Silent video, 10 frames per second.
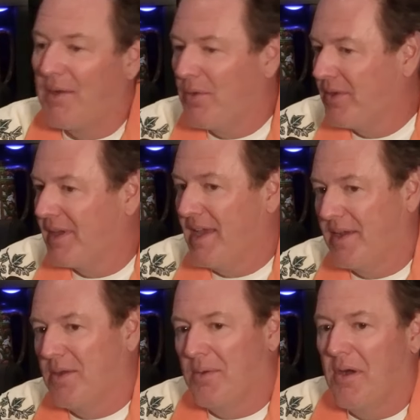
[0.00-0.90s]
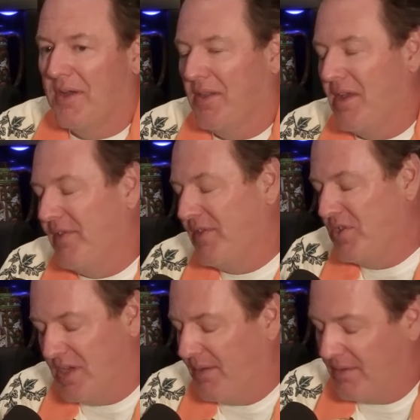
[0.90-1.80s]
that really can't go wrong in life
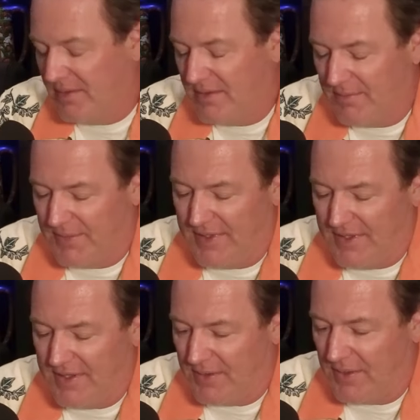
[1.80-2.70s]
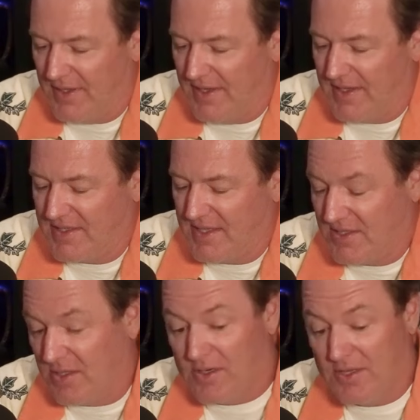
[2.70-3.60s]
in general. Be, you know, and that's
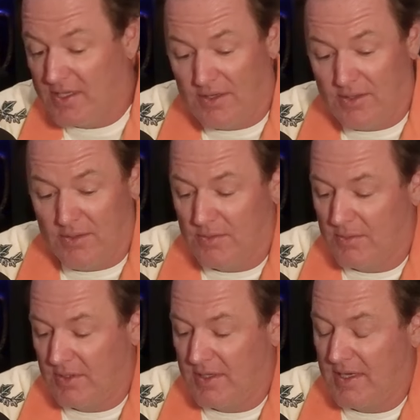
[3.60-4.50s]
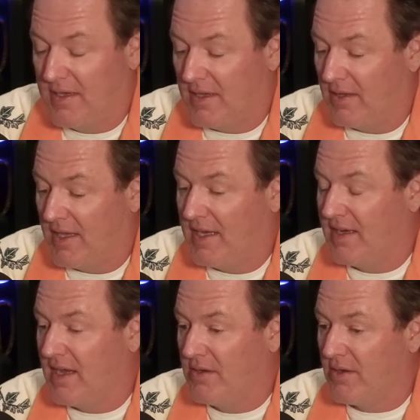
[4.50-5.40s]
that's a hard thing to do. Really uh,
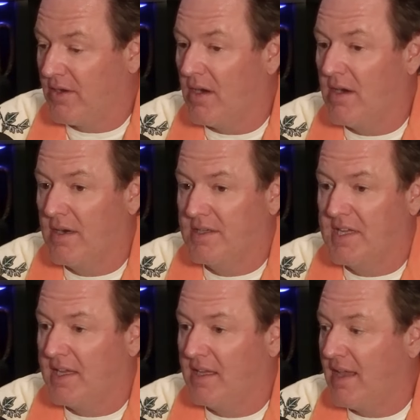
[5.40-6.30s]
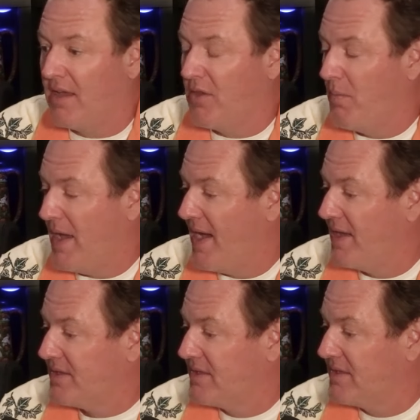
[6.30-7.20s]
letting down your guard, taking down the
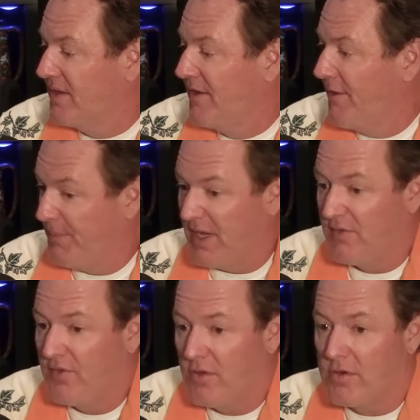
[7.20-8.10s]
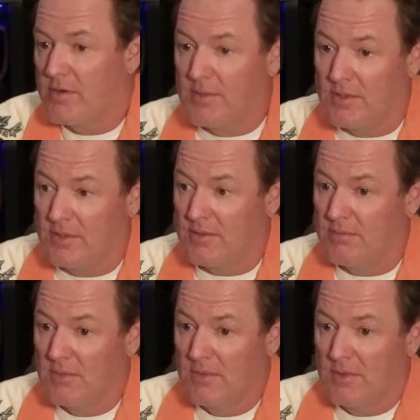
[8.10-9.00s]
masks, being vulnerable,
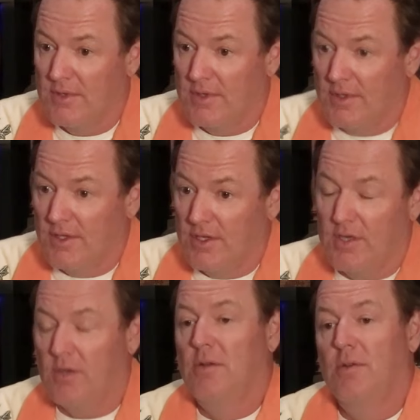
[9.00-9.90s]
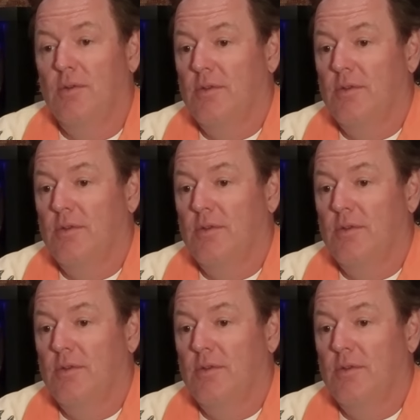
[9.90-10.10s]
and you know,